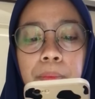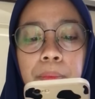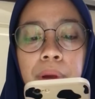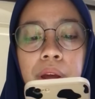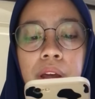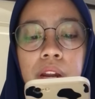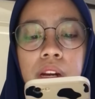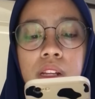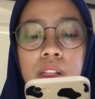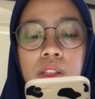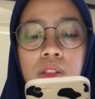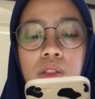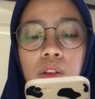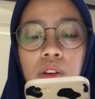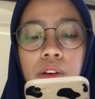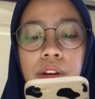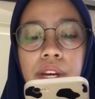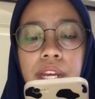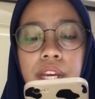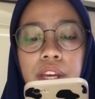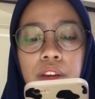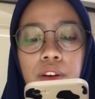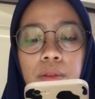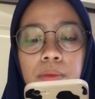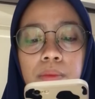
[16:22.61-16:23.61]

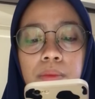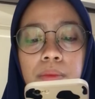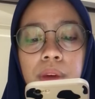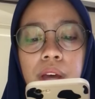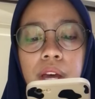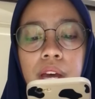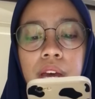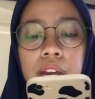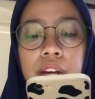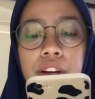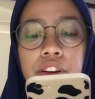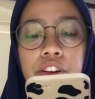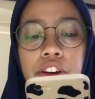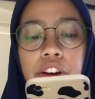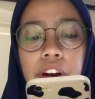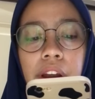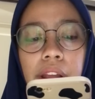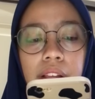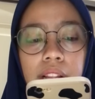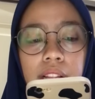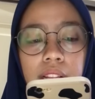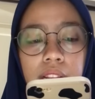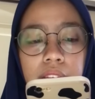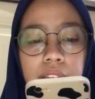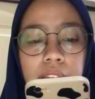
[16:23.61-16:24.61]
peritoneum
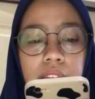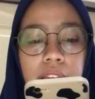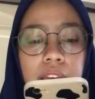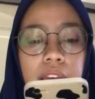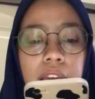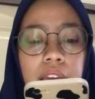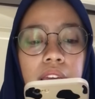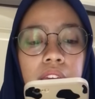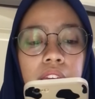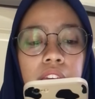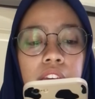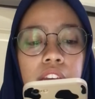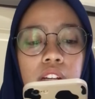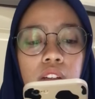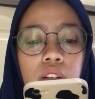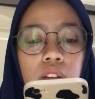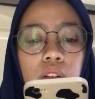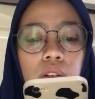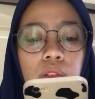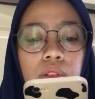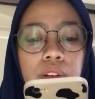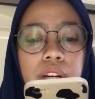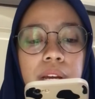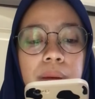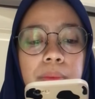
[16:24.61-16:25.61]
directly,
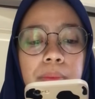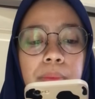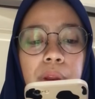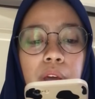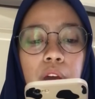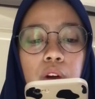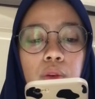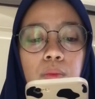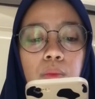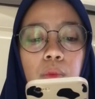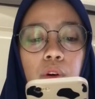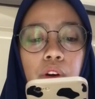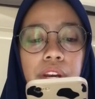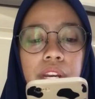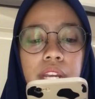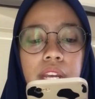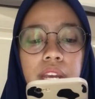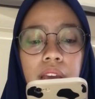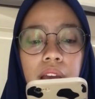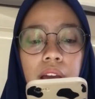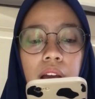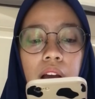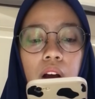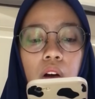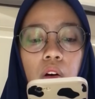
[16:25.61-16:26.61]
including
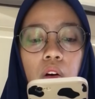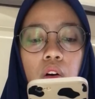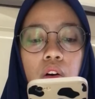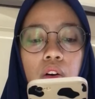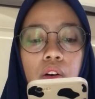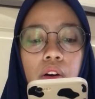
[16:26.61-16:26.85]
pneumonia,